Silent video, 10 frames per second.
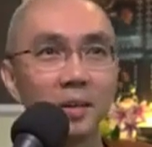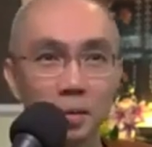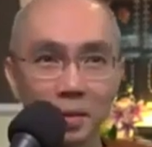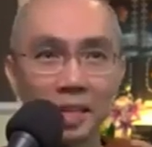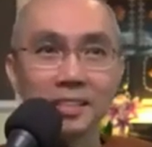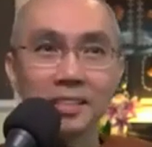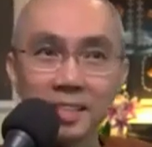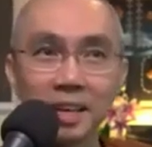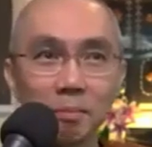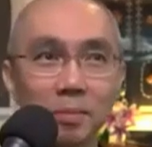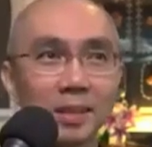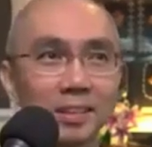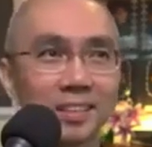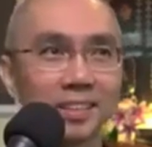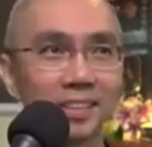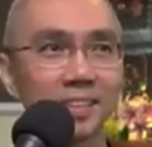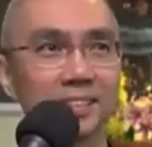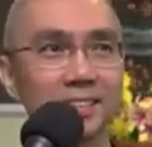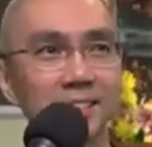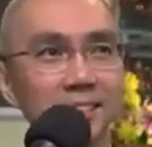you can see something.
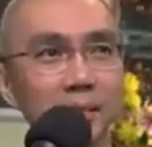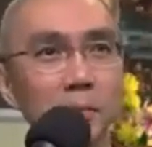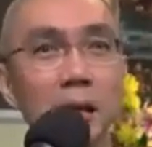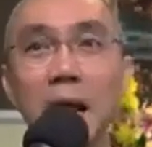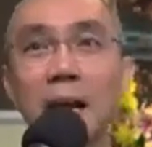But